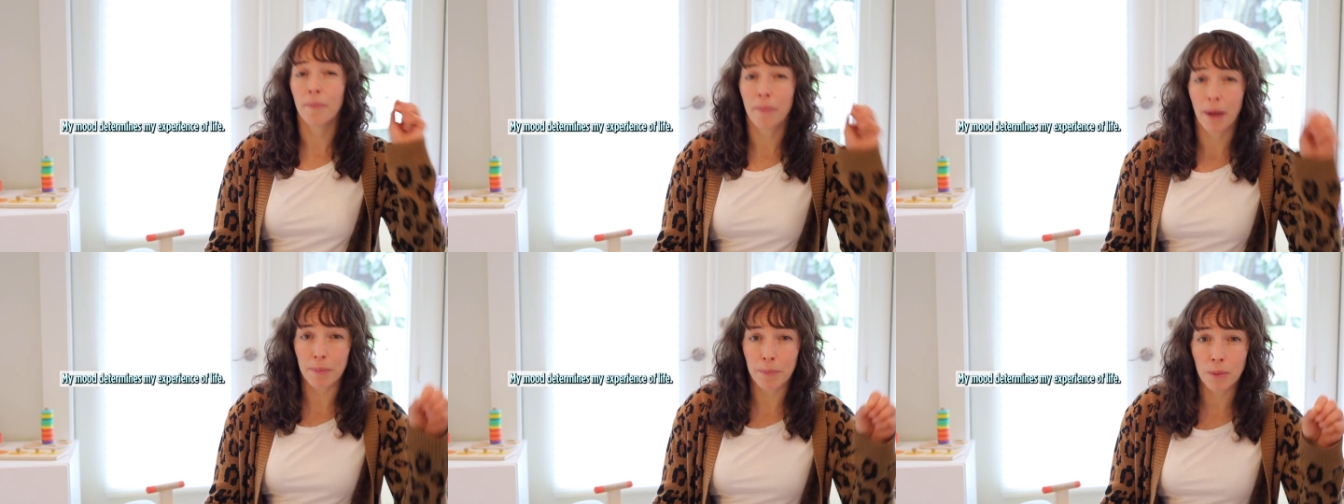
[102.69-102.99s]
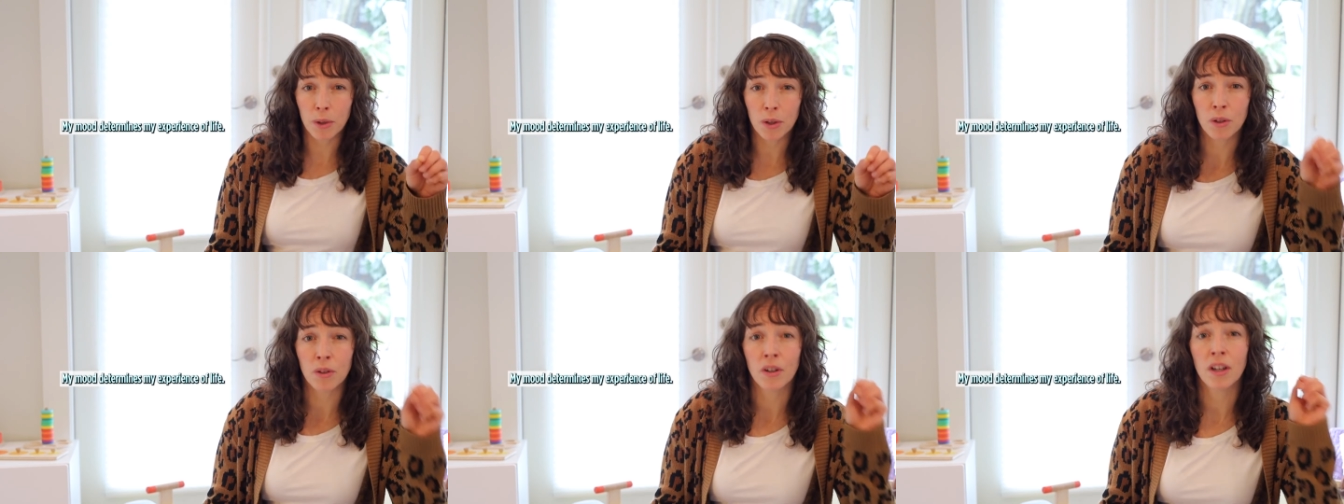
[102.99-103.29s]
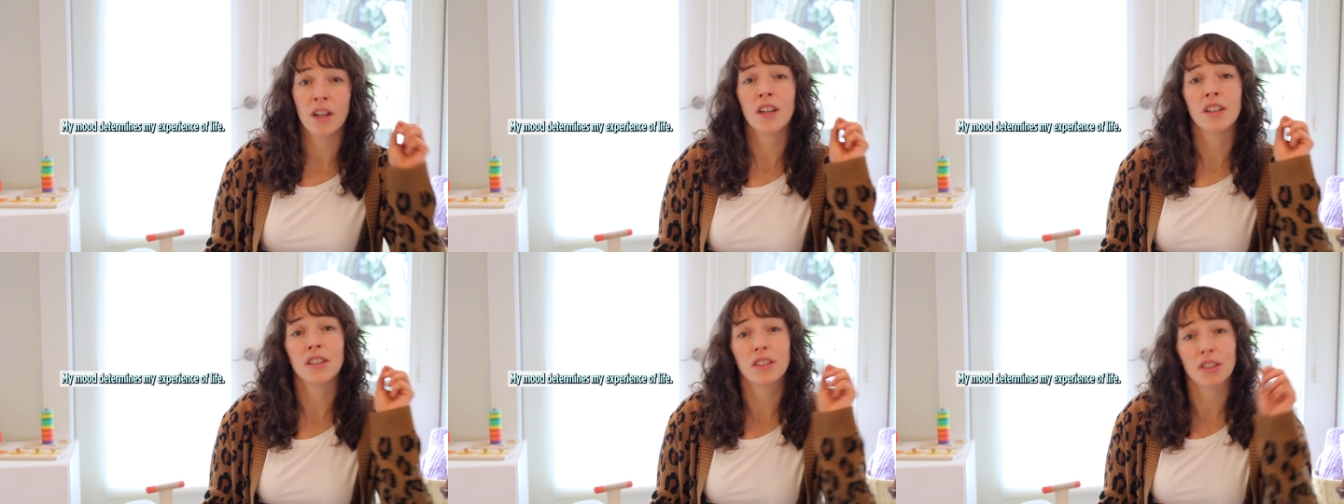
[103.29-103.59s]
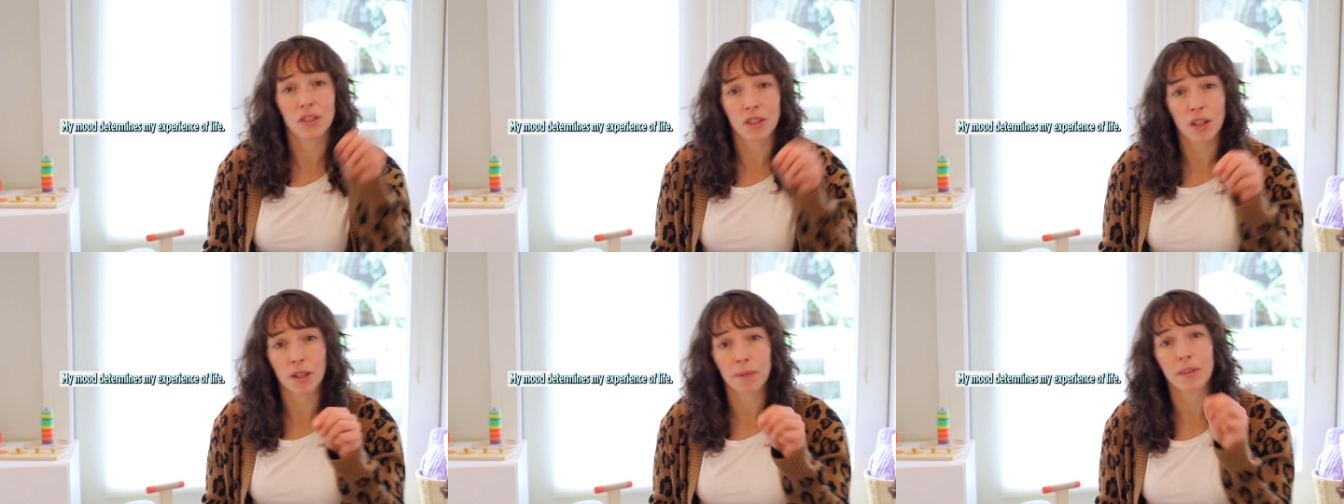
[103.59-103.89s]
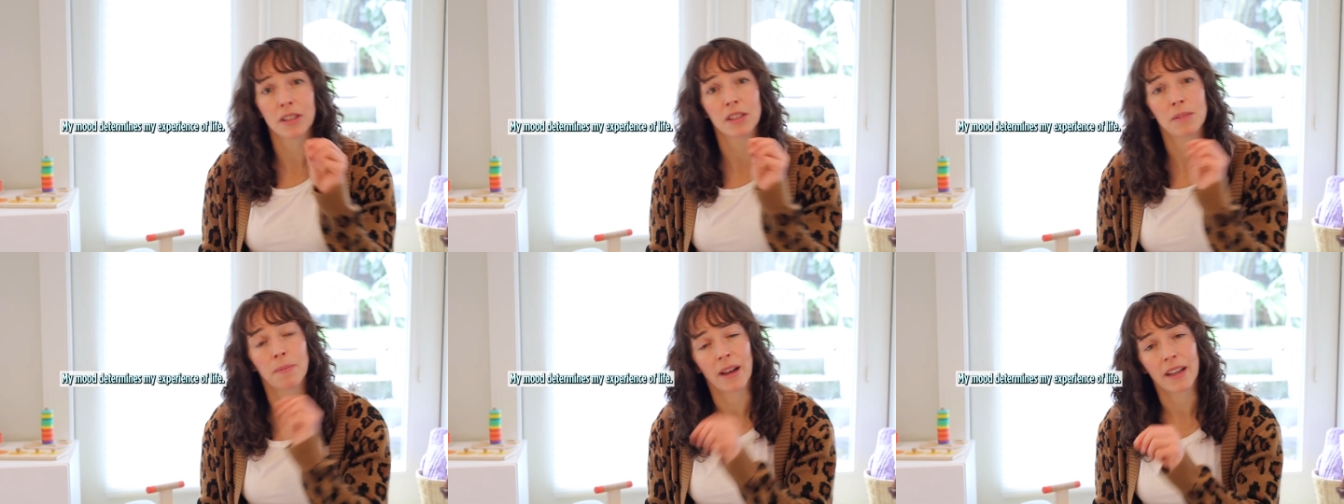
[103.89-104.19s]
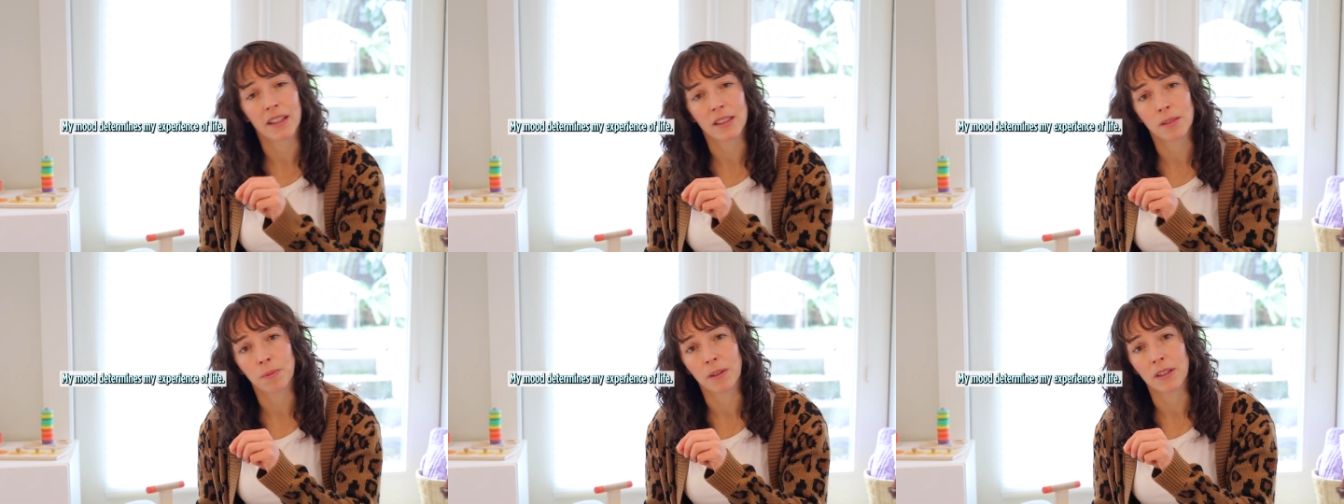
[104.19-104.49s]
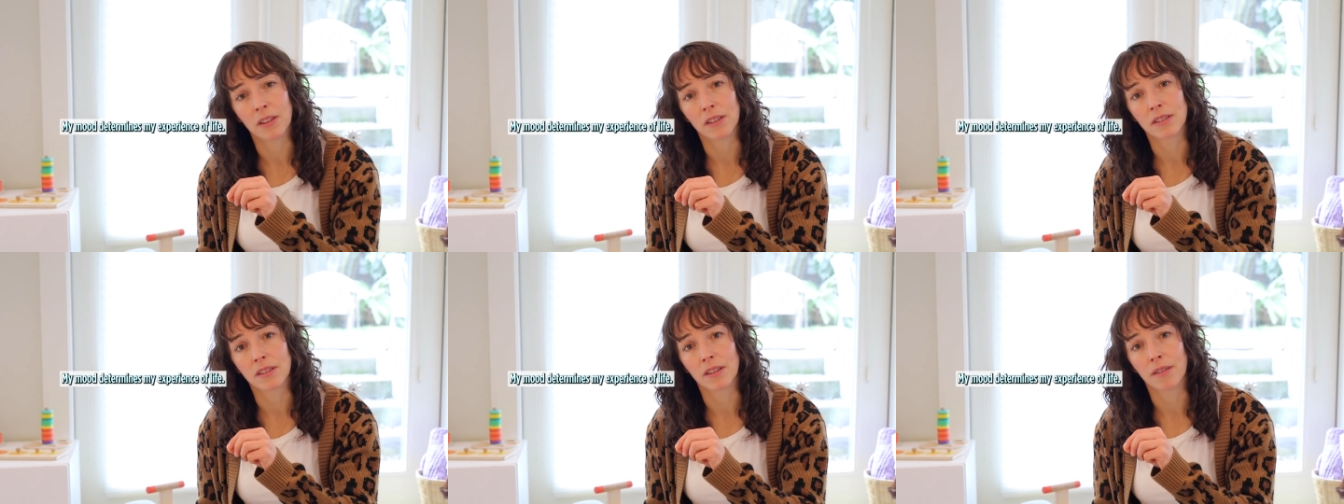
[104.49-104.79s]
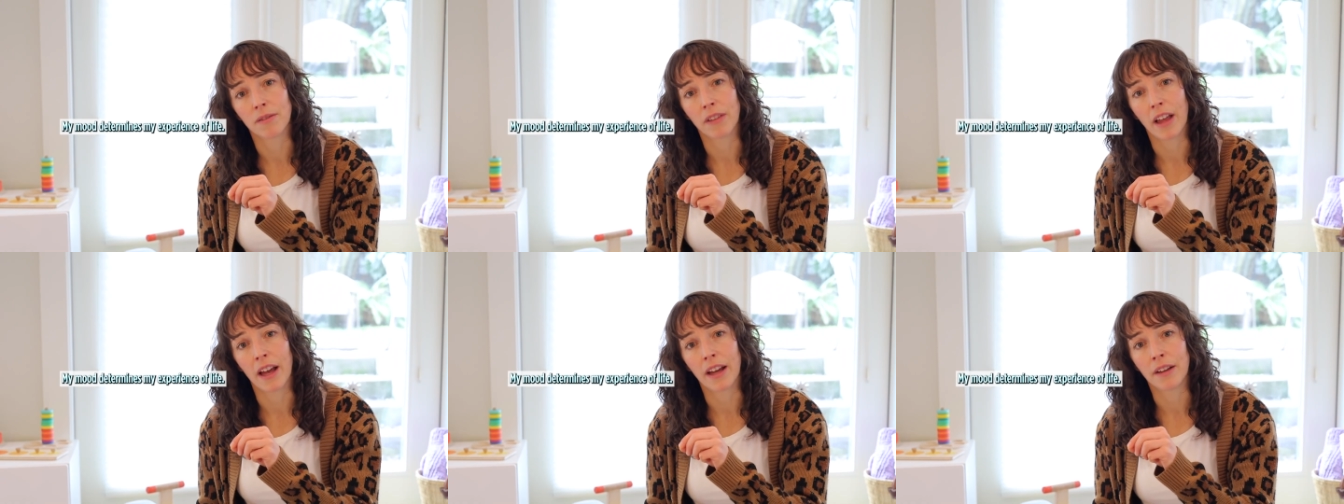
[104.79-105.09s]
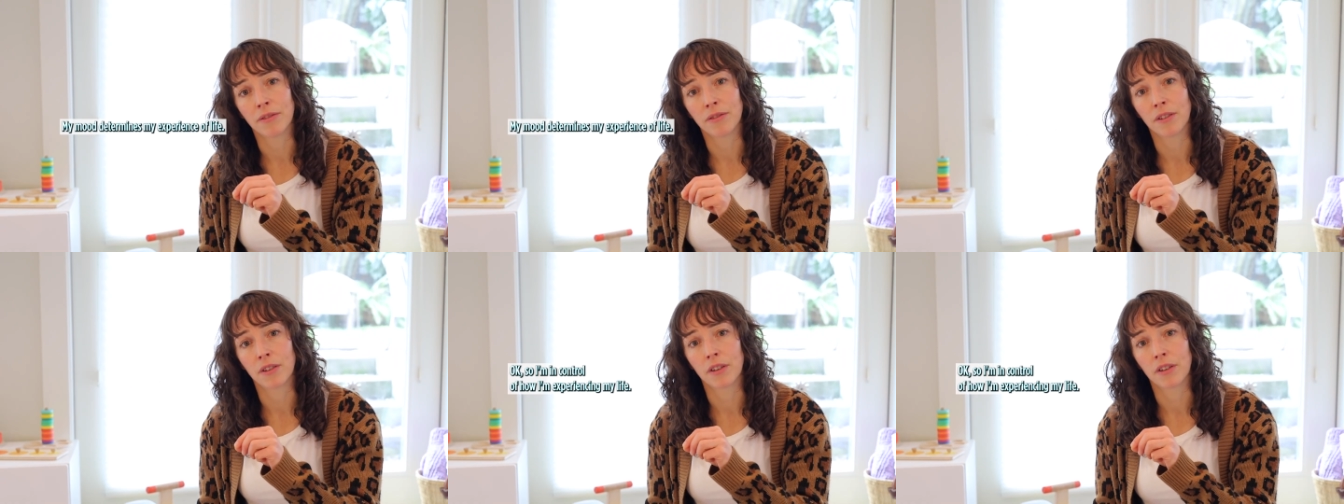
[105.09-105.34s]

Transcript: my mood determines my experience of life.